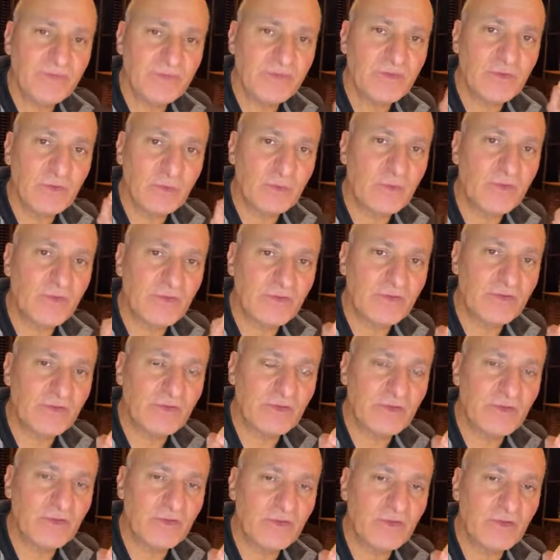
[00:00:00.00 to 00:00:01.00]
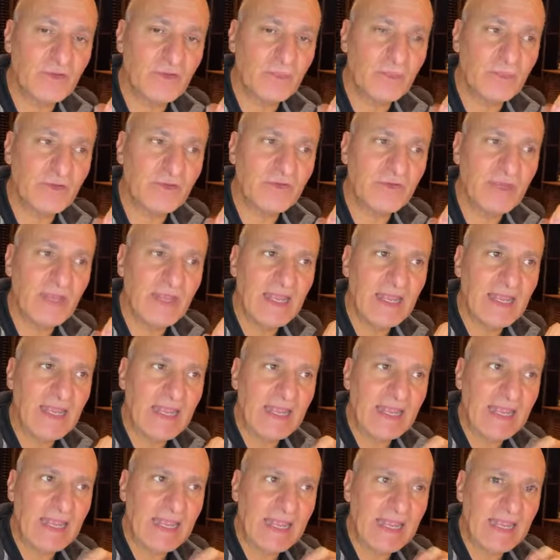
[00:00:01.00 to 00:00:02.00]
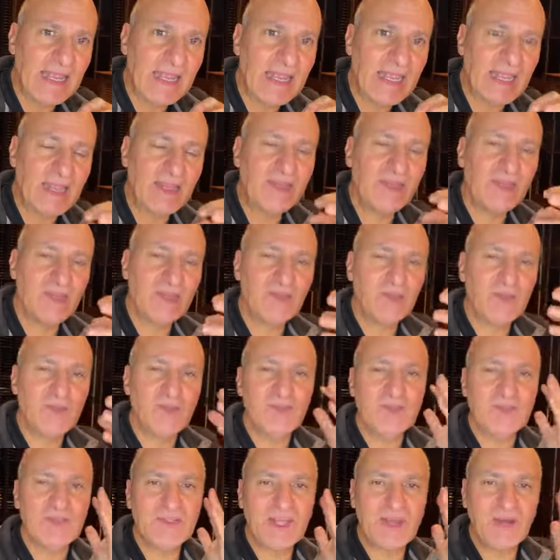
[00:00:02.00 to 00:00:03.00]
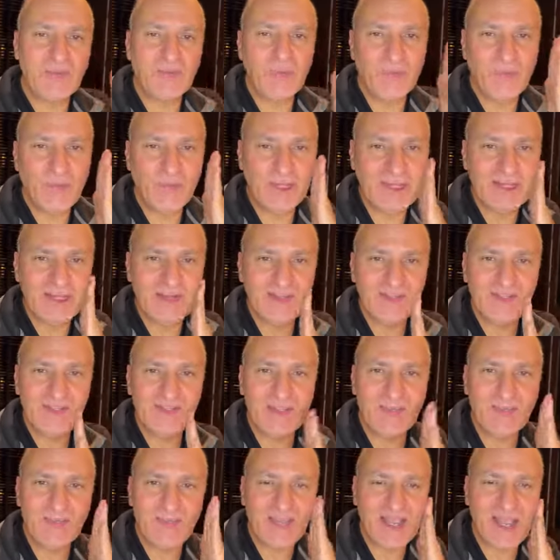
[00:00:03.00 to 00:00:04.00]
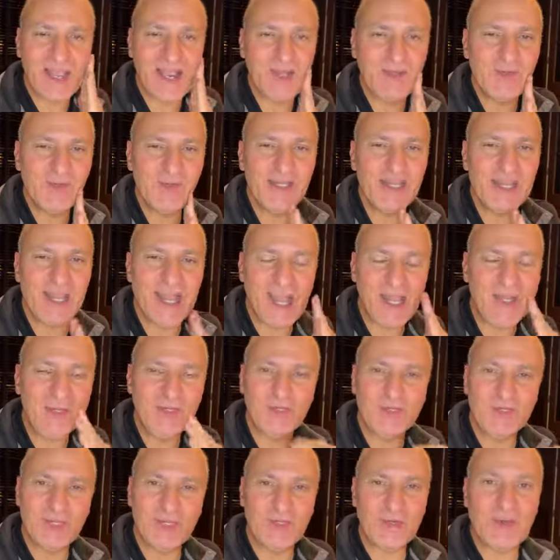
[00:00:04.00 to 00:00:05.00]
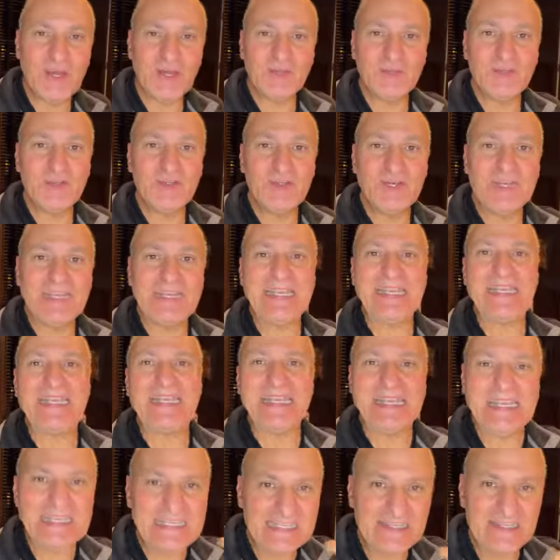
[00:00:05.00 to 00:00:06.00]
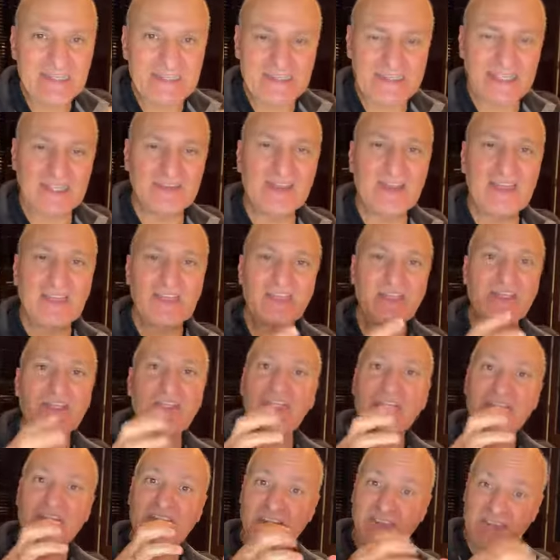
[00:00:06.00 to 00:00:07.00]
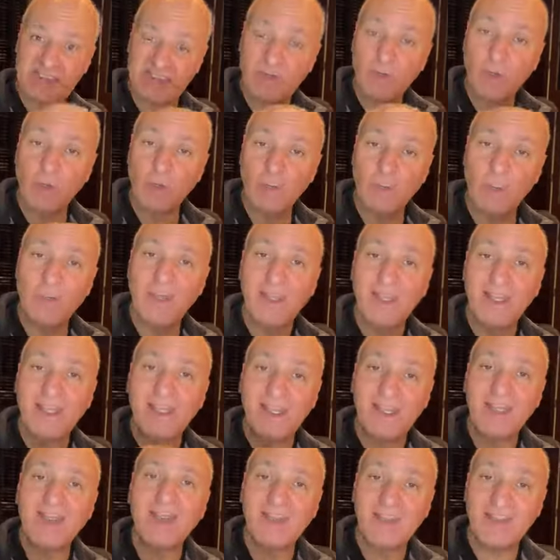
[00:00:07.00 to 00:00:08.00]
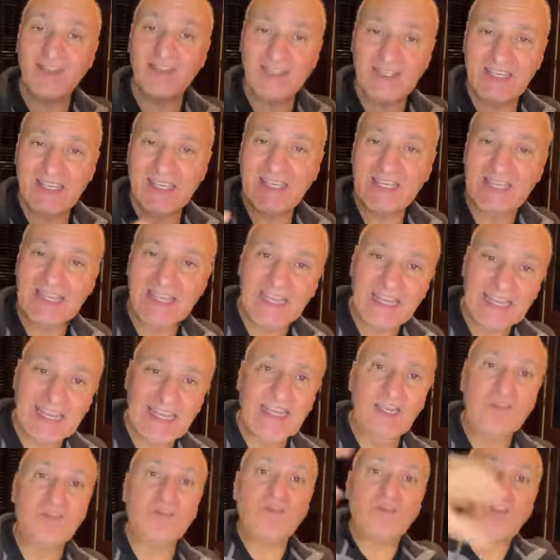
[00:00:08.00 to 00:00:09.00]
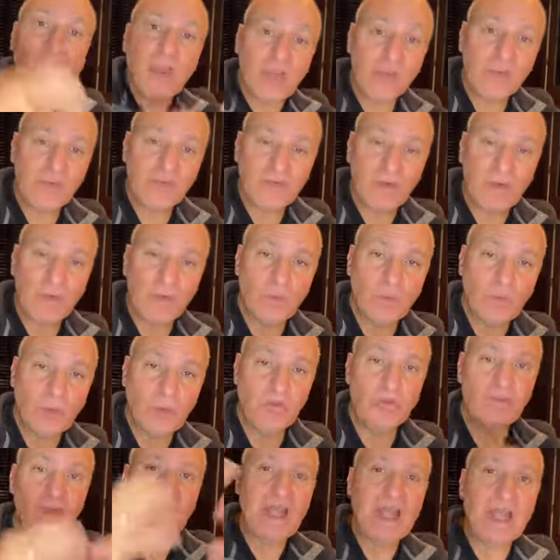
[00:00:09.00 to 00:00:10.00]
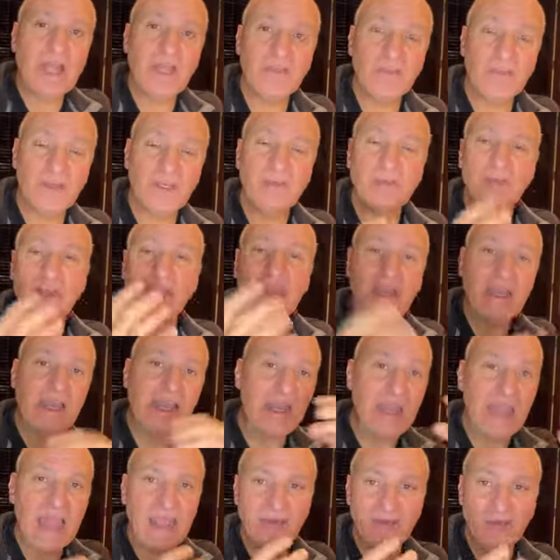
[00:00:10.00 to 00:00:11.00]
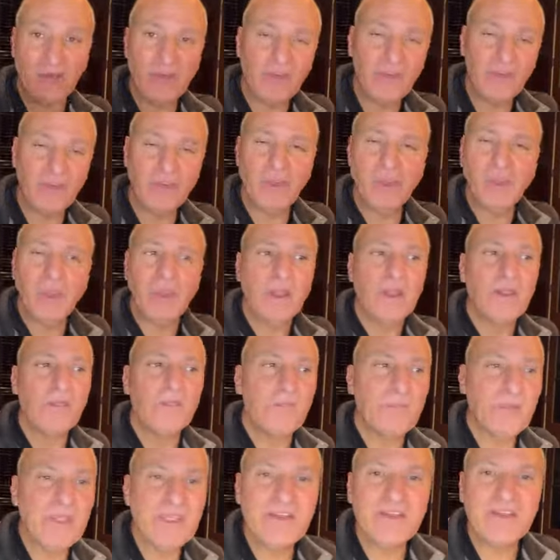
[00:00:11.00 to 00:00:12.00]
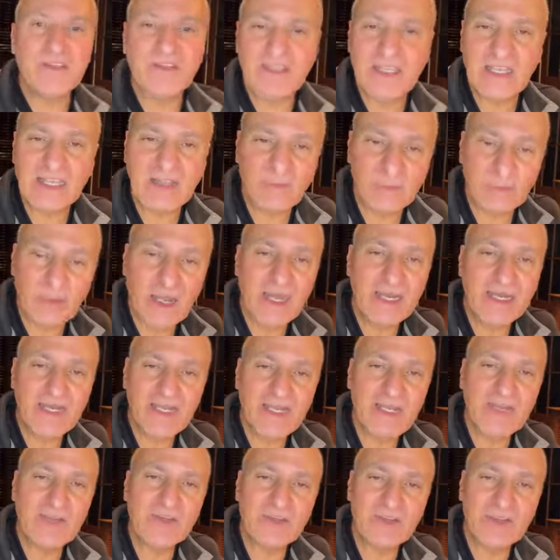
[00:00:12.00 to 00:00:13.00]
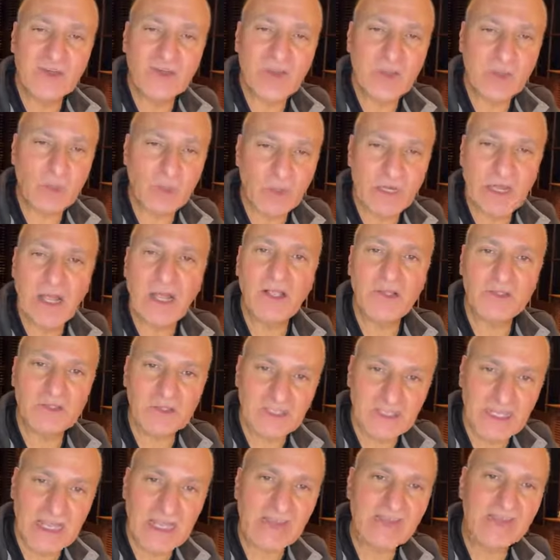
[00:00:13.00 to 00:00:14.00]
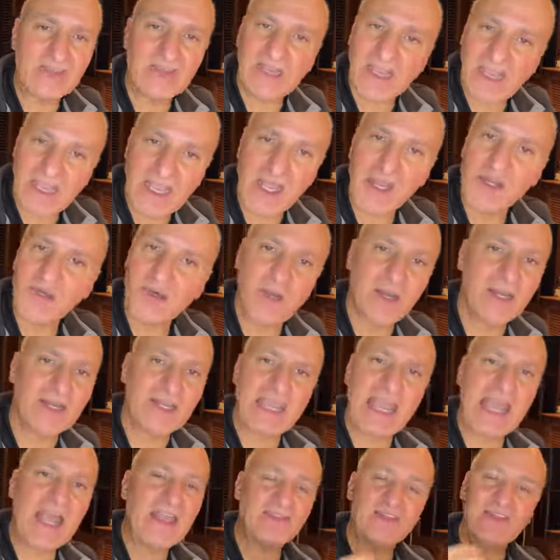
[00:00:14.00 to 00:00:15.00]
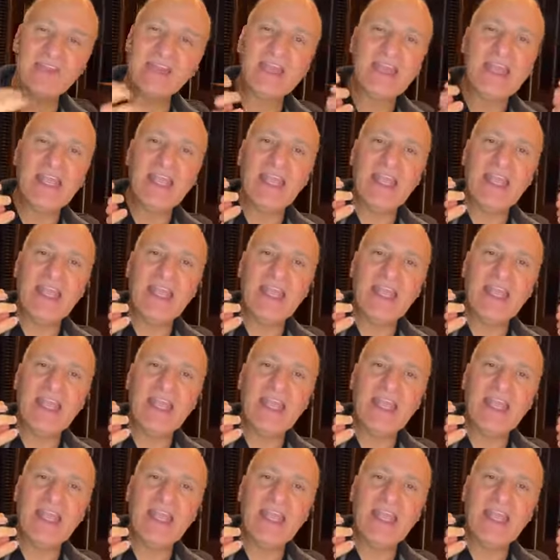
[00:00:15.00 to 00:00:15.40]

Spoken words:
superficially into the dermis. And so instead of putting something hydrating on your skin, you're actually injecting it into the skin. It's like injecting serum into the skin. It draws in all the water, it hydrates it, it has all the pieces that the body needs to create more collagen, elastin, high hyaluronic acid.